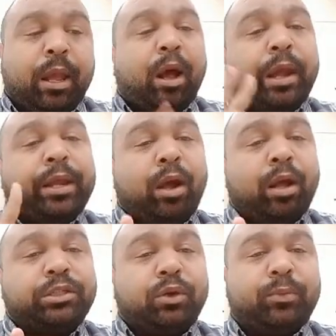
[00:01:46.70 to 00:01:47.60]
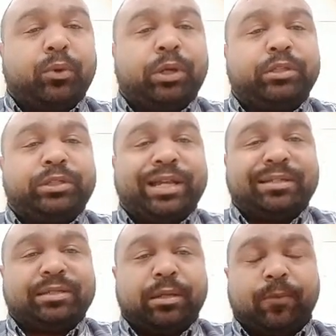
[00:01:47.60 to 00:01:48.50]
And also I'm going to test
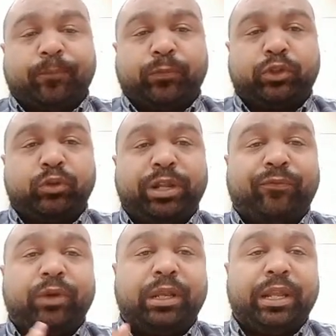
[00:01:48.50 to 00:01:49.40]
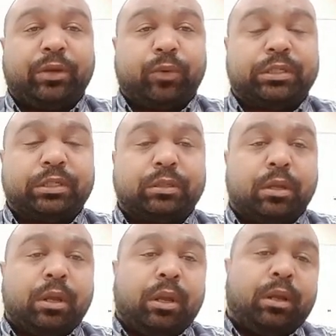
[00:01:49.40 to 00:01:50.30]
two different liquids.
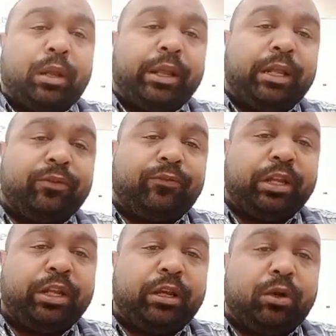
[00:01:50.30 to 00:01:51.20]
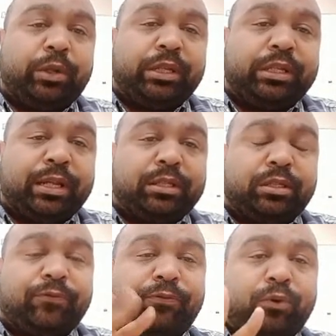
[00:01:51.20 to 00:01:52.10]
In the video, he tested
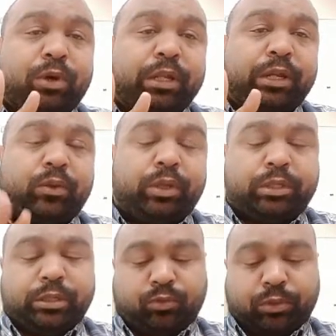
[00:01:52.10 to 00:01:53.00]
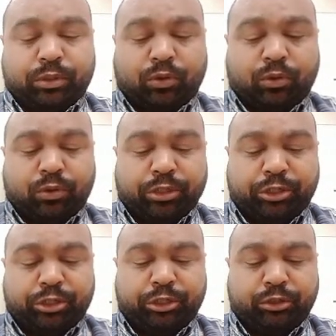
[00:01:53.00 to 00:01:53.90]
four liquids. It was orange
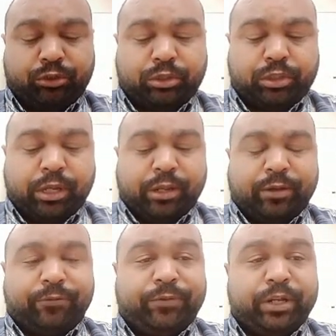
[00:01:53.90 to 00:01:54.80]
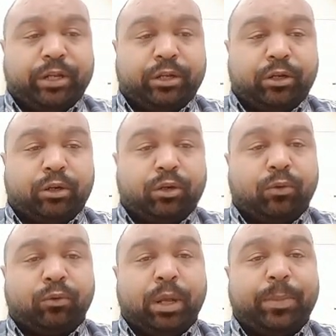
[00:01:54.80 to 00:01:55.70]
juice, vinegar,
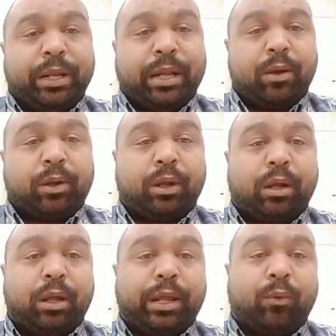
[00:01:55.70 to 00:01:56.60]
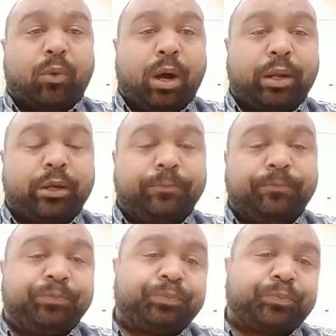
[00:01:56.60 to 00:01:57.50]
rubbing alcohol, and water.
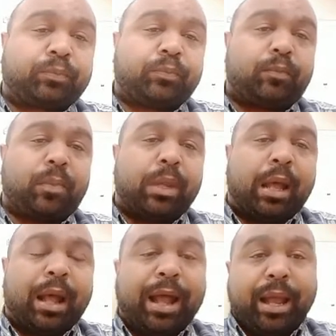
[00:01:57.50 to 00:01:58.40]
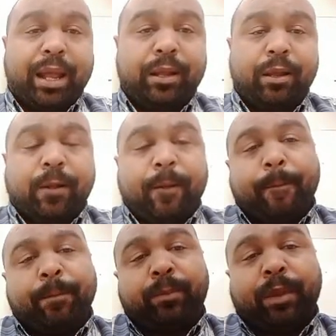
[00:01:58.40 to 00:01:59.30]
I
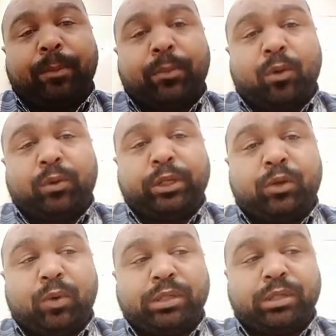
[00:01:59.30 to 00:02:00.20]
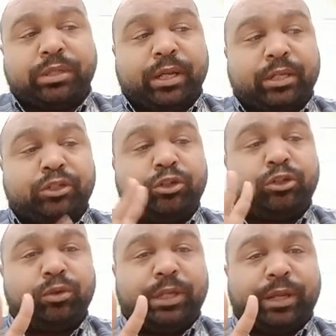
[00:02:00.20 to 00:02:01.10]
am only going to test two
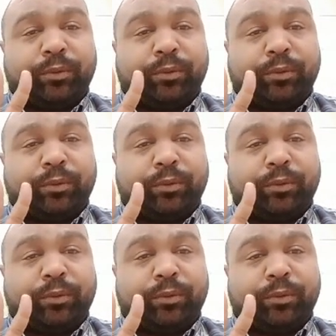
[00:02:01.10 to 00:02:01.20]
liquids.